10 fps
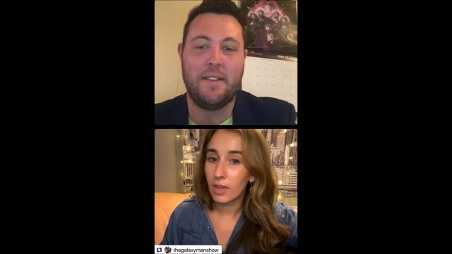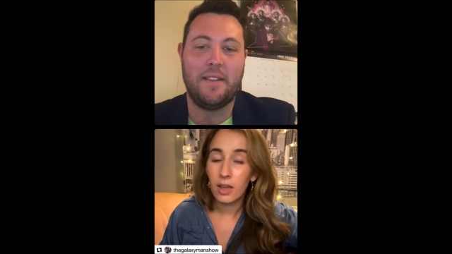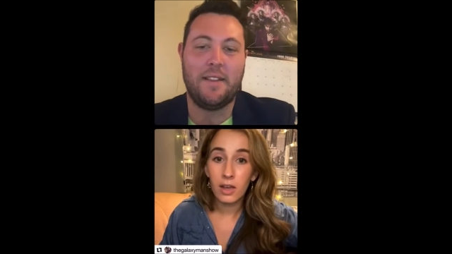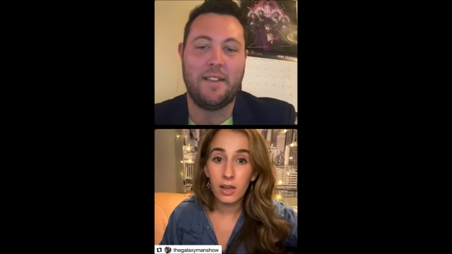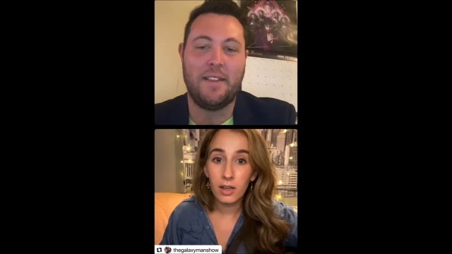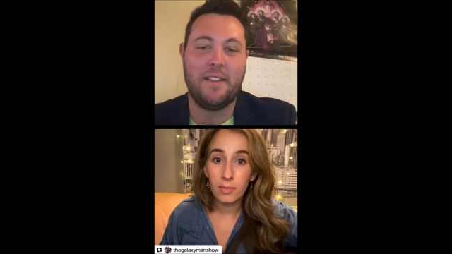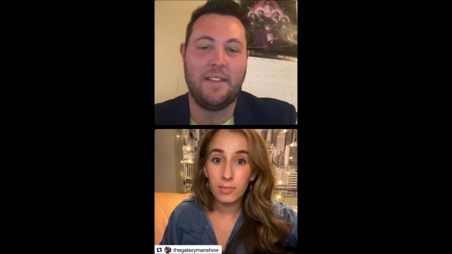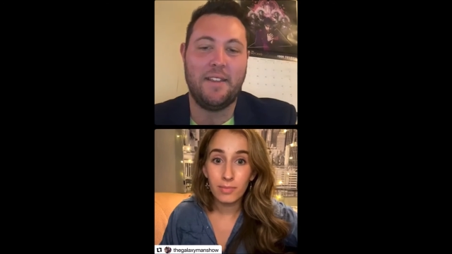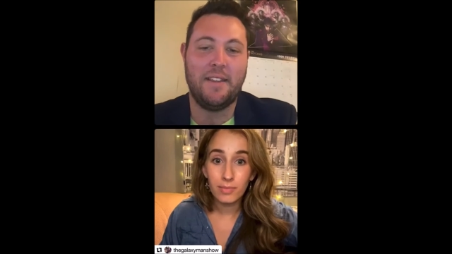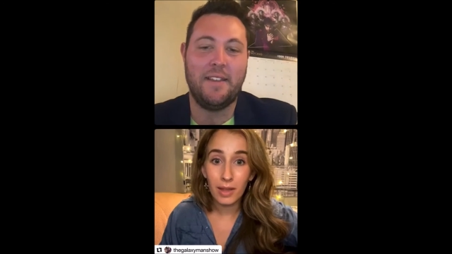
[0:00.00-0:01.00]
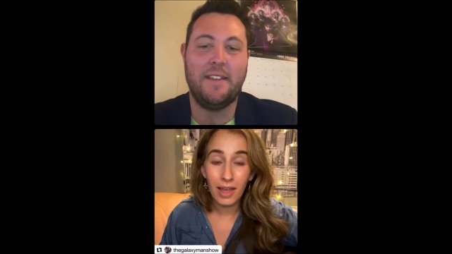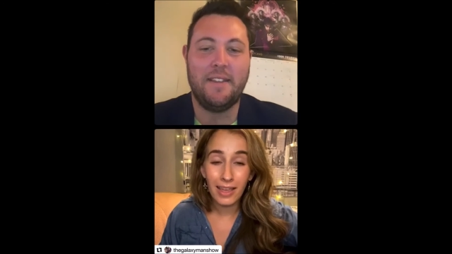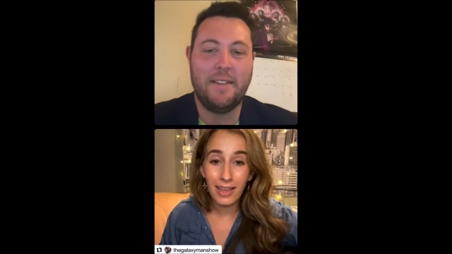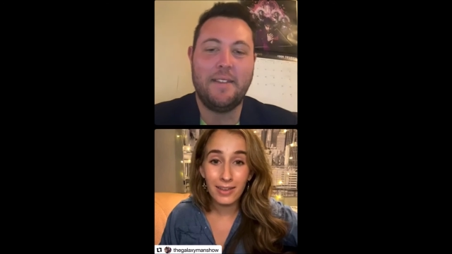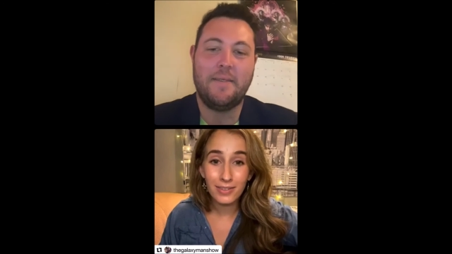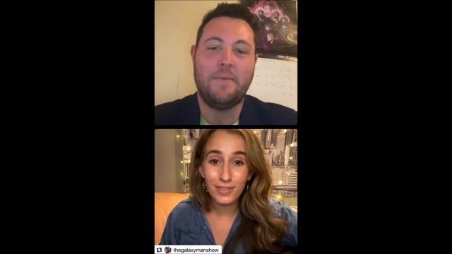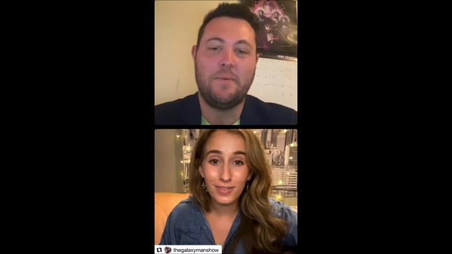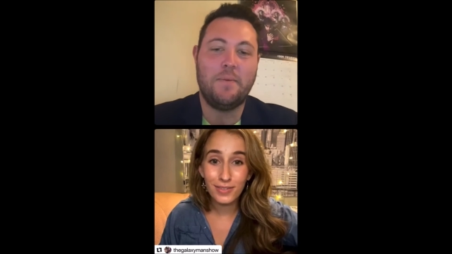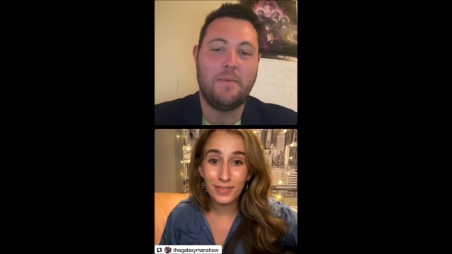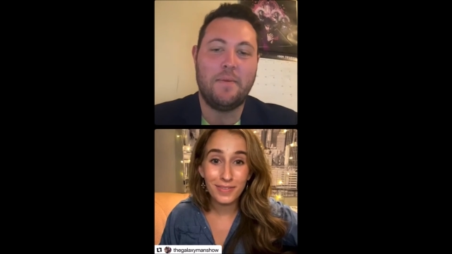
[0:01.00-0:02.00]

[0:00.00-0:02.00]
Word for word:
Speaker 1: um, I guess